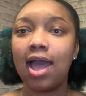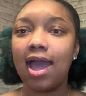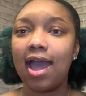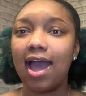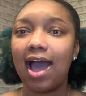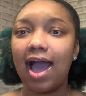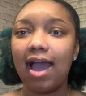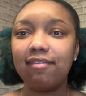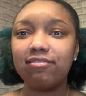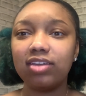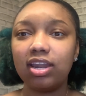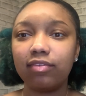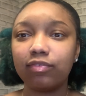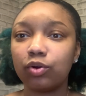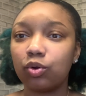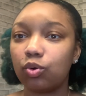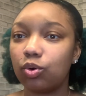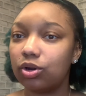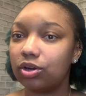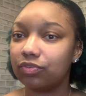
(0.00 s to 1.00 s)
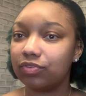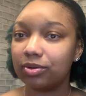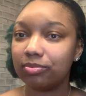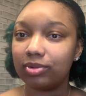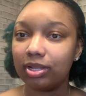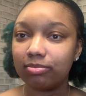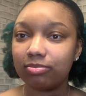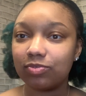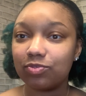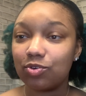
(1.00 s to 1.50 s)
I've never ordered from
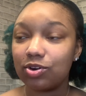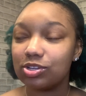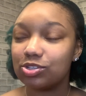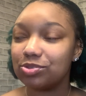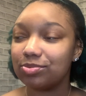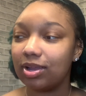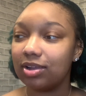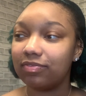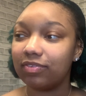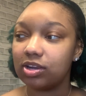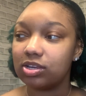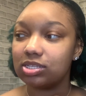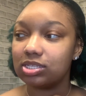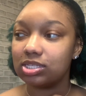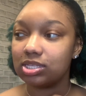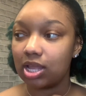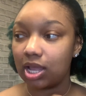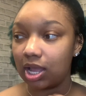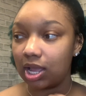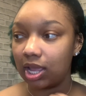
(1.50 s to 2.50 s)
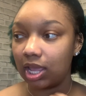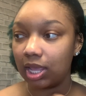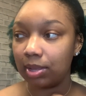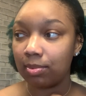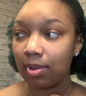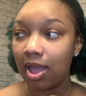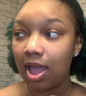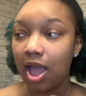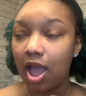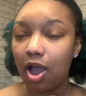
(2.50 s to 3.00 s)
them before. This is my first time.
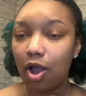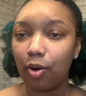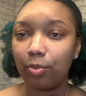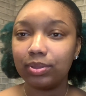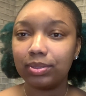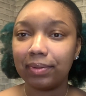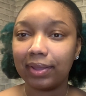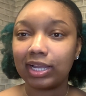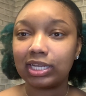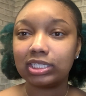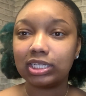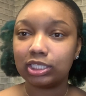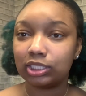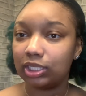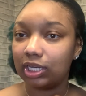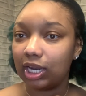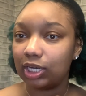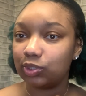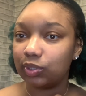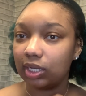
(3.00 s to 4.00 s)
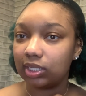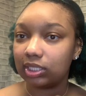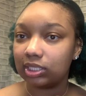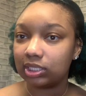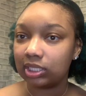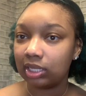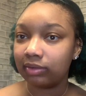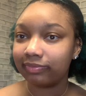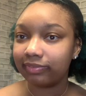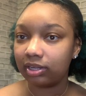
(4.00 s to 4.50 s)
Opened the package yesterday, tried the
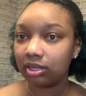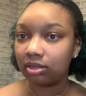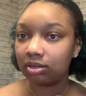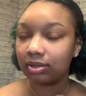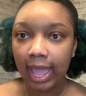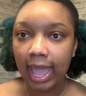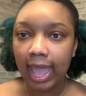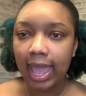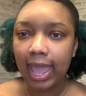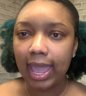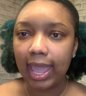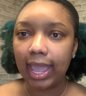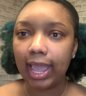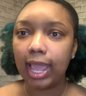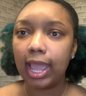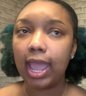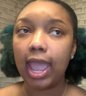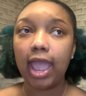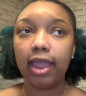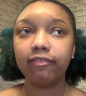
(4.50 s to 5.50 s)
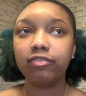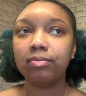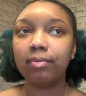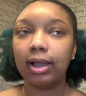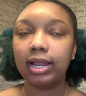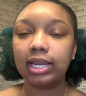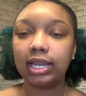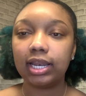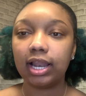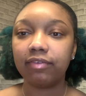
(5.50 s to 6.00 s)
stuff on, and
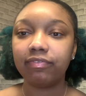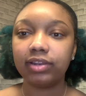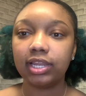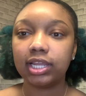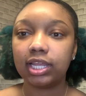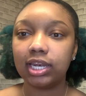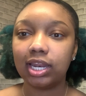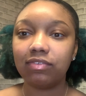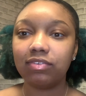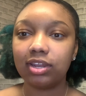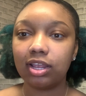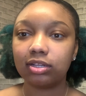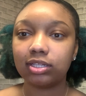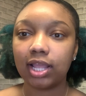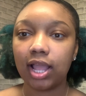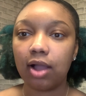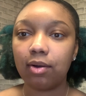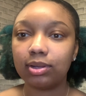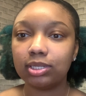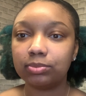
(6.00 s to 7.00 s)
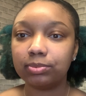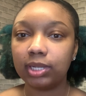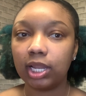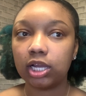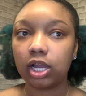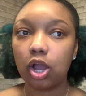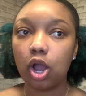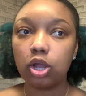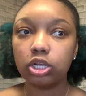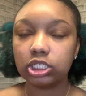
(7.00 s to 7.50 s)
everybody, I feel like in their videos they always be like,
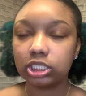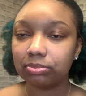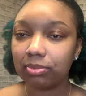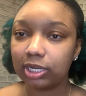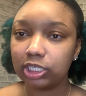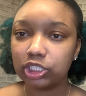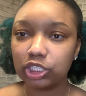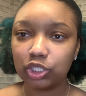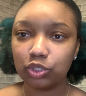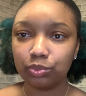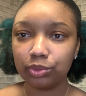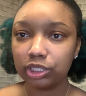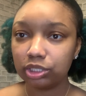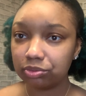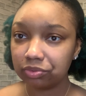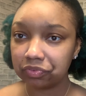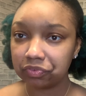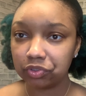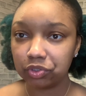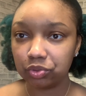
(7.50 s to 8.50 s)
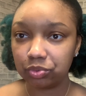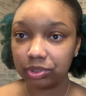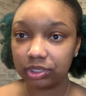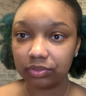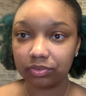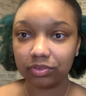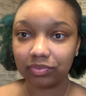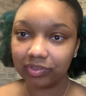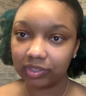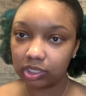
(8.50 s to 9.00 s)
just make sure you read the reviews, read the
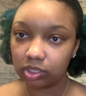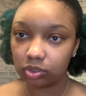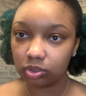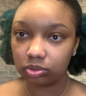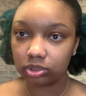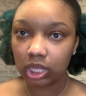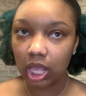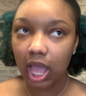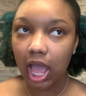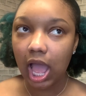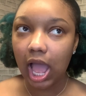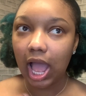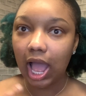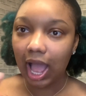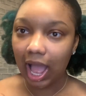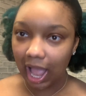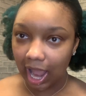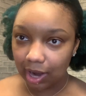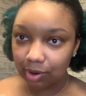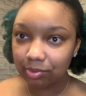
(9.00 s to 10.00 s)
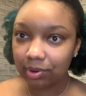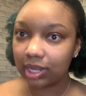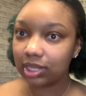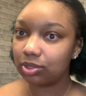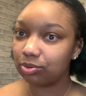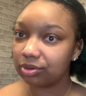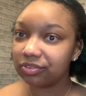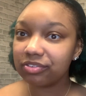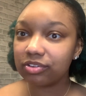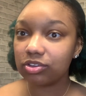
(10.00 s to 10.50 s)
reviews. I read the
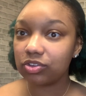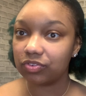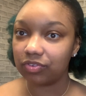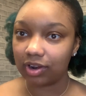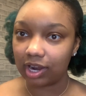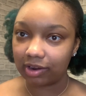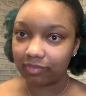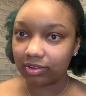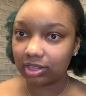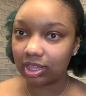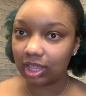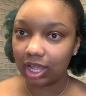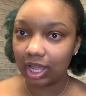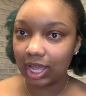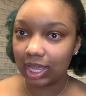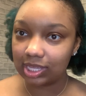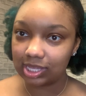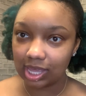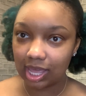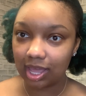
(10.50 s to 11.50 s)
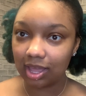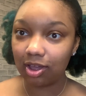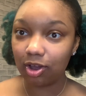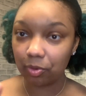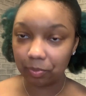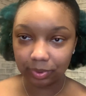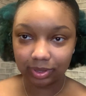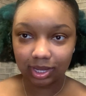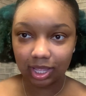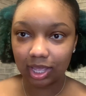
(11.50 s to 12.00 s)
reviews for everything I get,
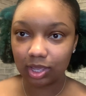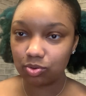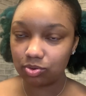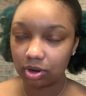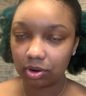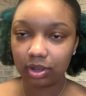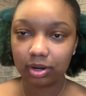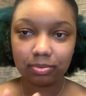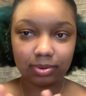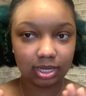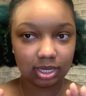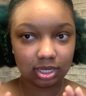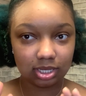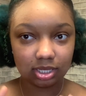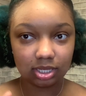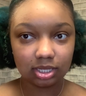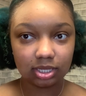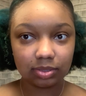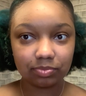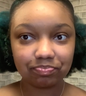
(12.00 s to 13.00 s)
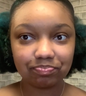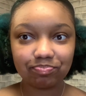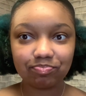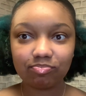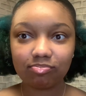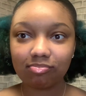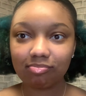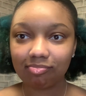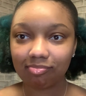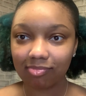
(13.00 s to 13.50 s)
hoping that, you know, it'll be good.
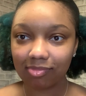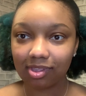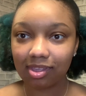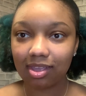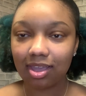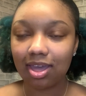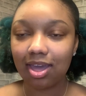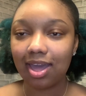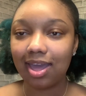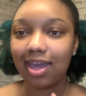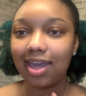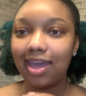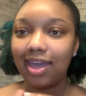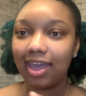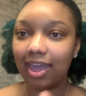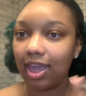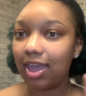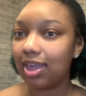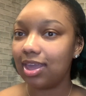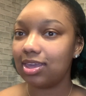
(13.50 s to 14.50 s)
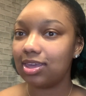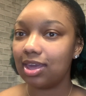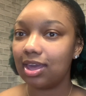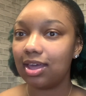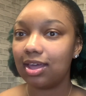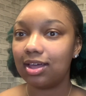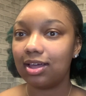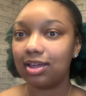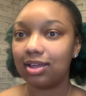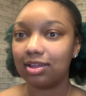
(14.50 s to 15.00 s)
And
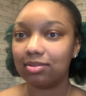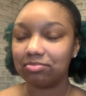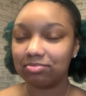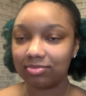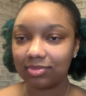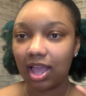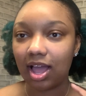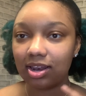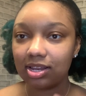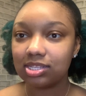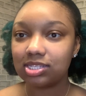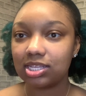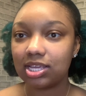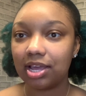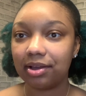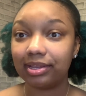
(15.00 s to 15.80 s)
yeah, y'all will see how it